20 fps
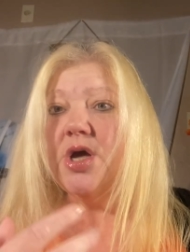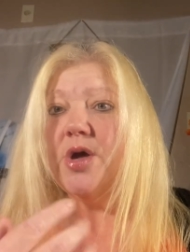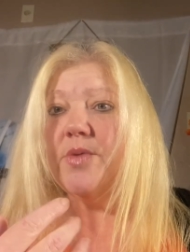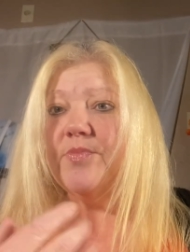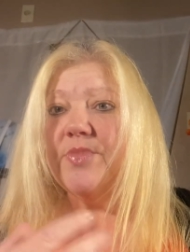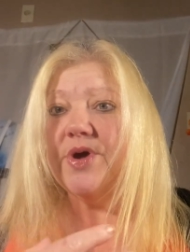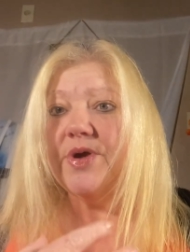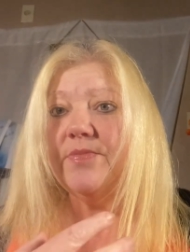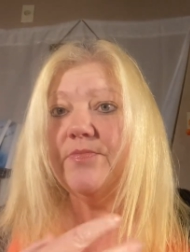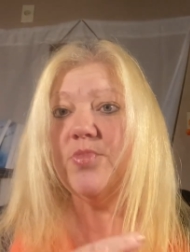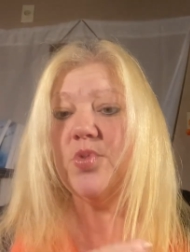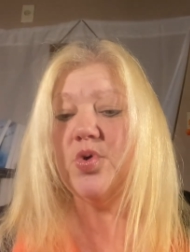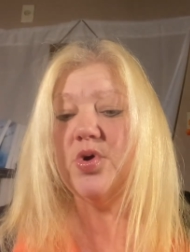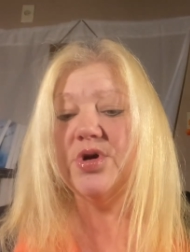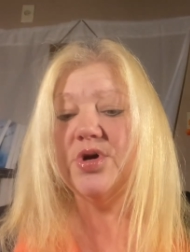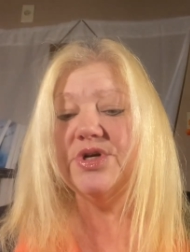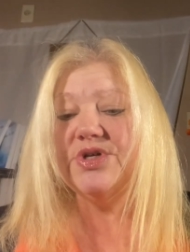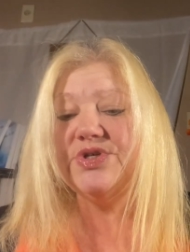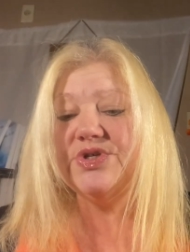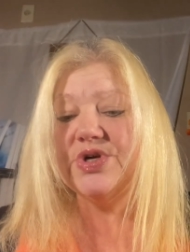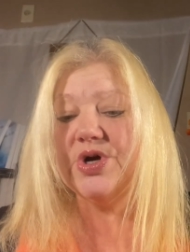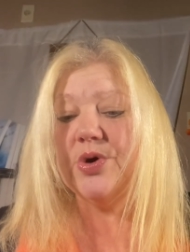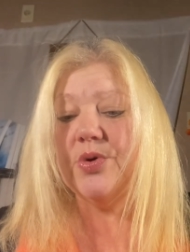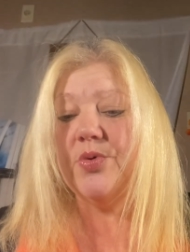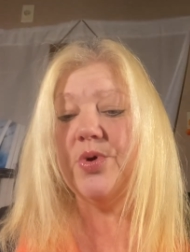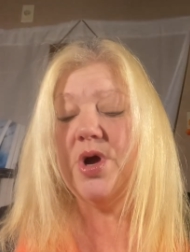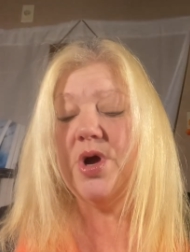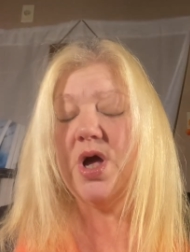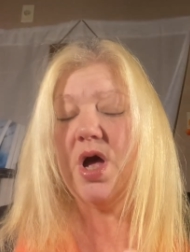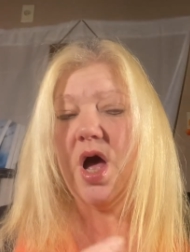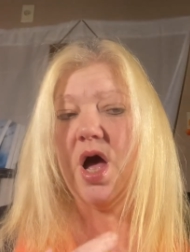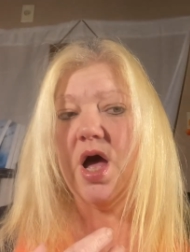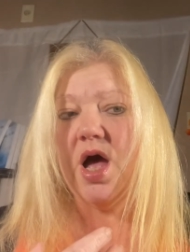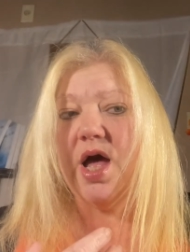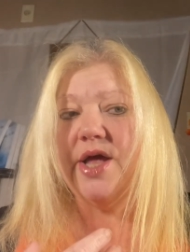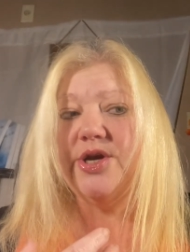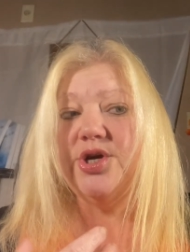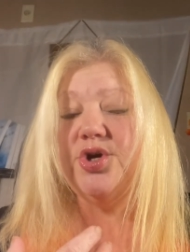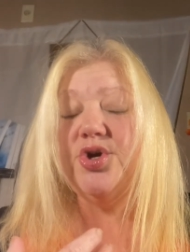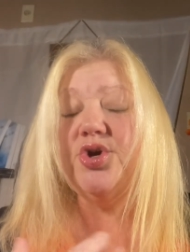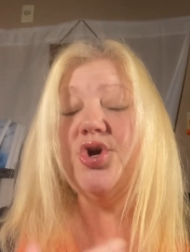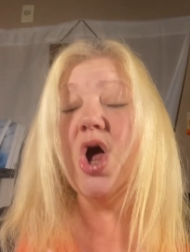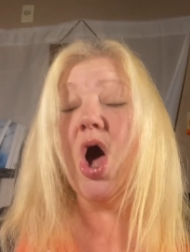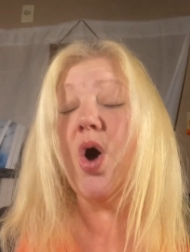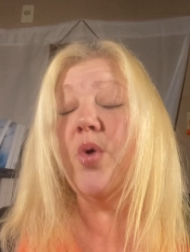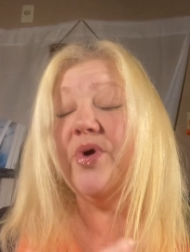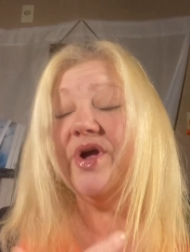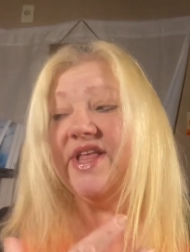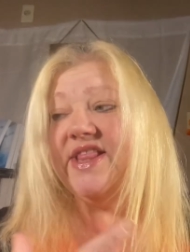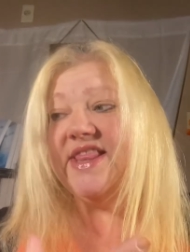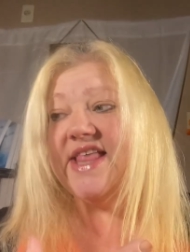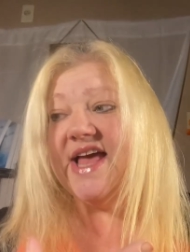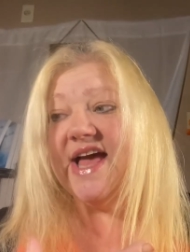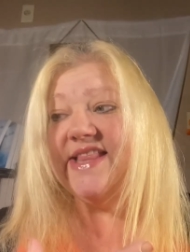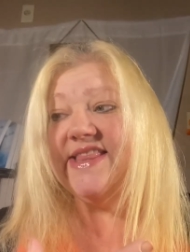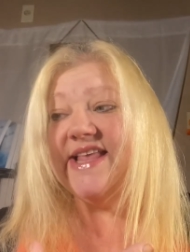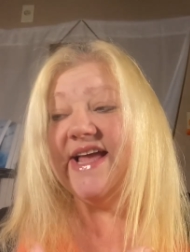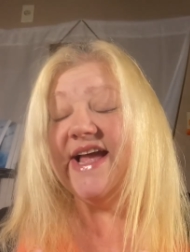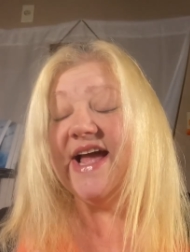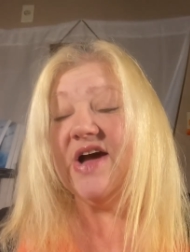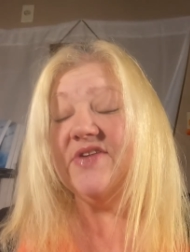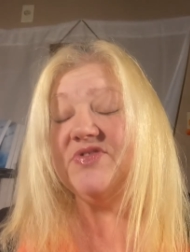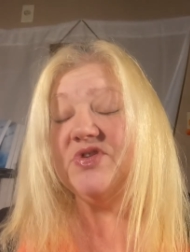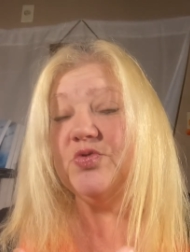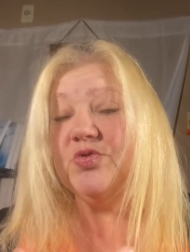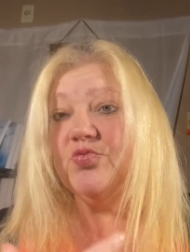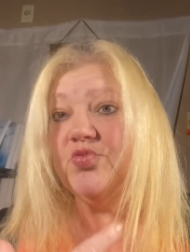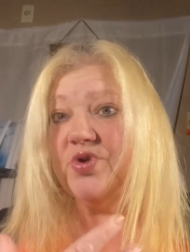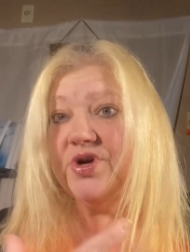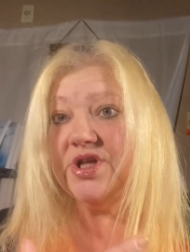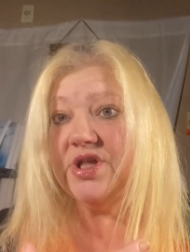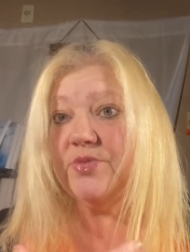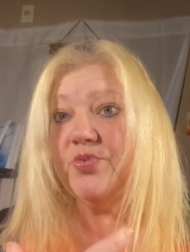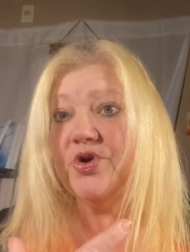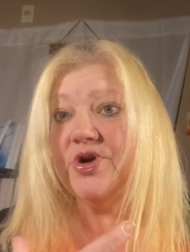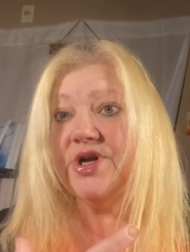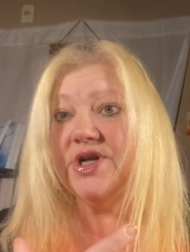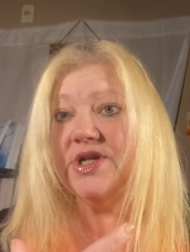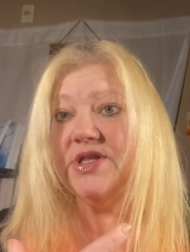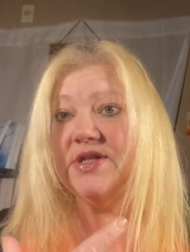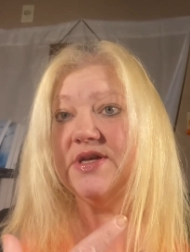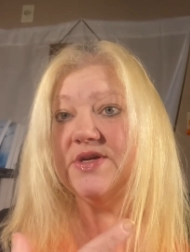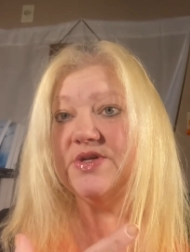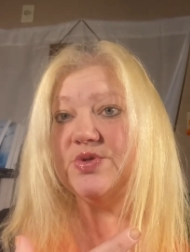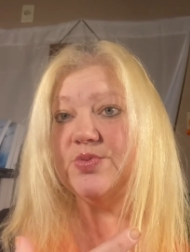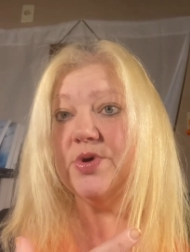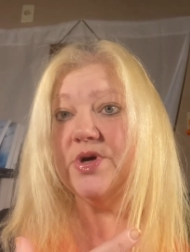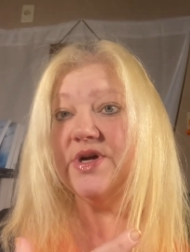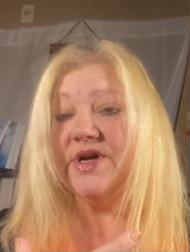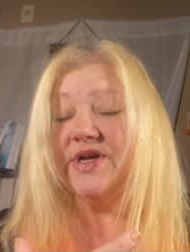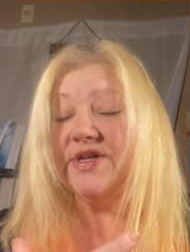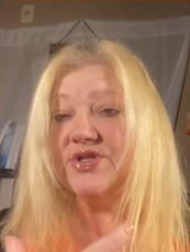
but more so uh, knowing that they have to really put in this work.